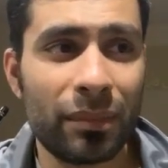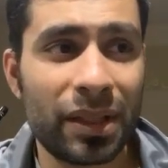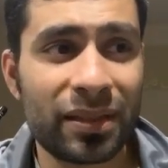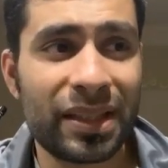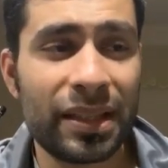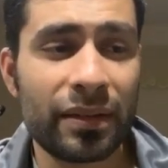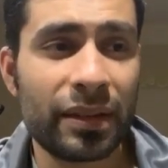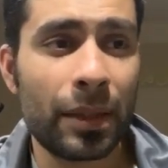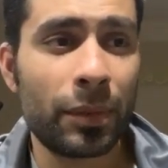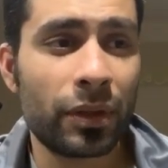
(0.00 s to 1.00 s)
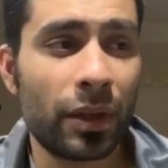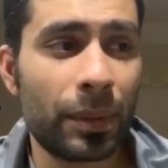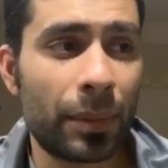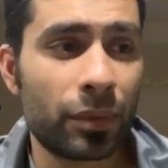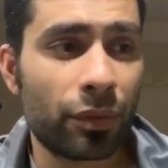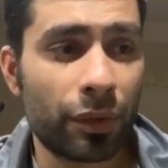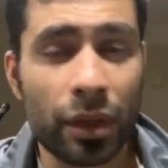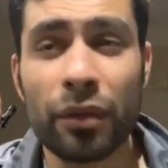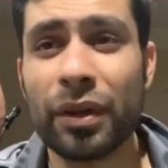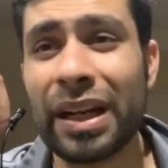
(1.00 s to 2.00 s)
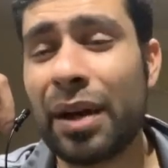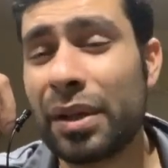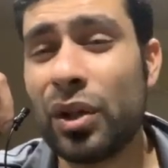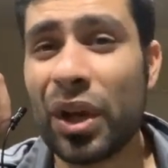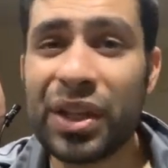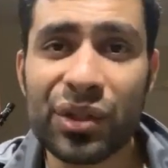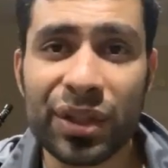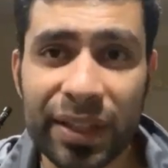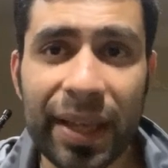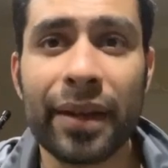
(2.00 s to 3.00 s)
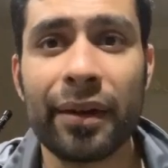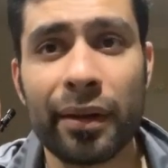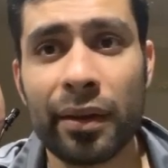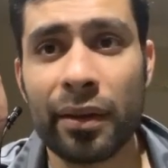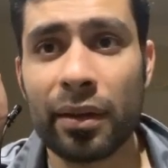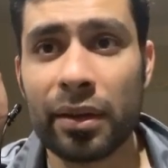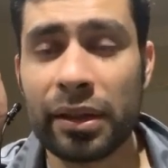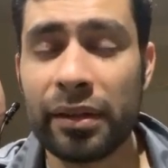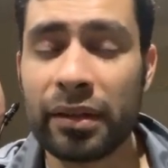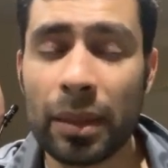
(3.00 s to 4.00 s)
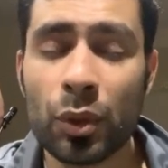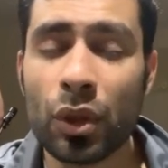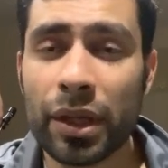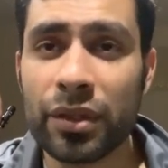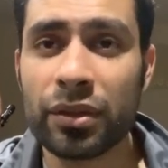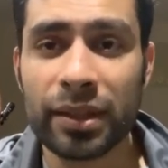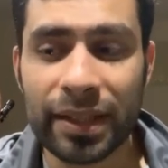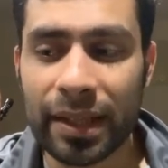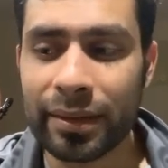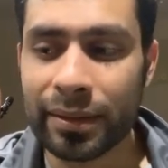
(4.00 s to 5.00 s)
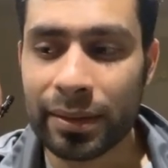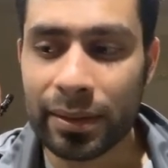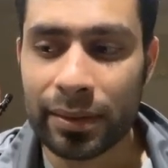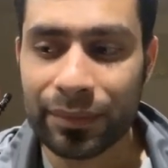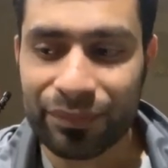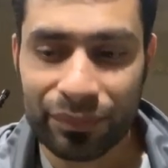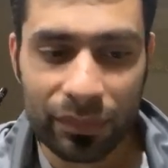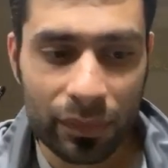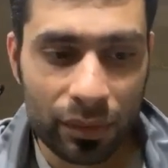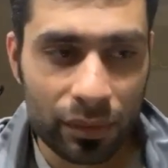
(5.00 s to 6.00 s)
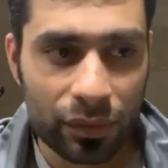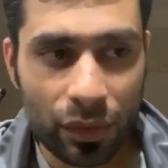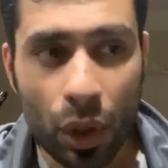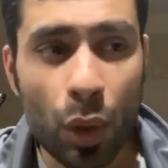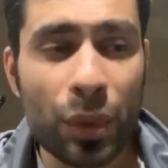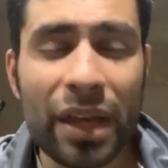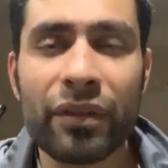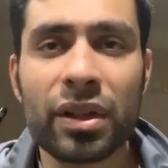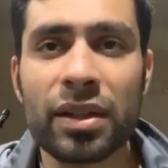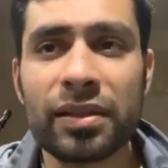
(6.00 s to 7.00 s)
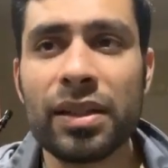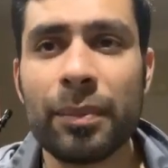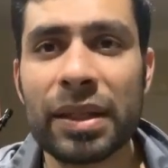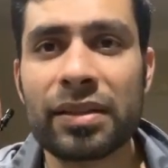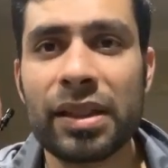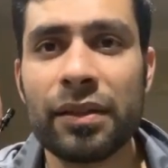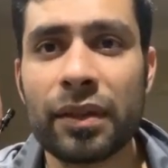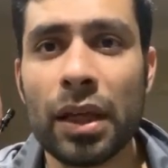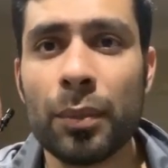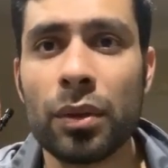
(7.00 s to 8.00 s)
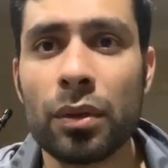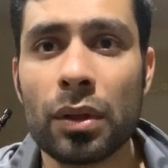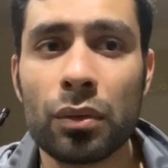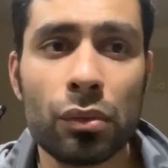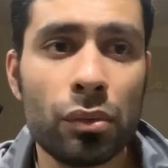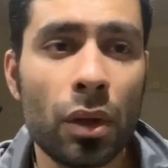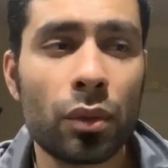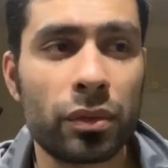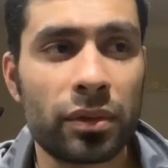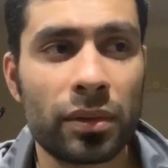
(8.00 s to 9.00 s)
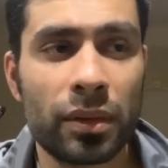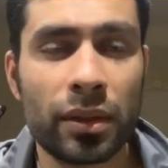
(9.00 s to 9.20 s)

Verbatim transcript: Is Keith Thurman going to be able to recover? Now he got injured again. Keith Thurman got injured again. So are we ever going to see the best Keith Thurman? Who knows?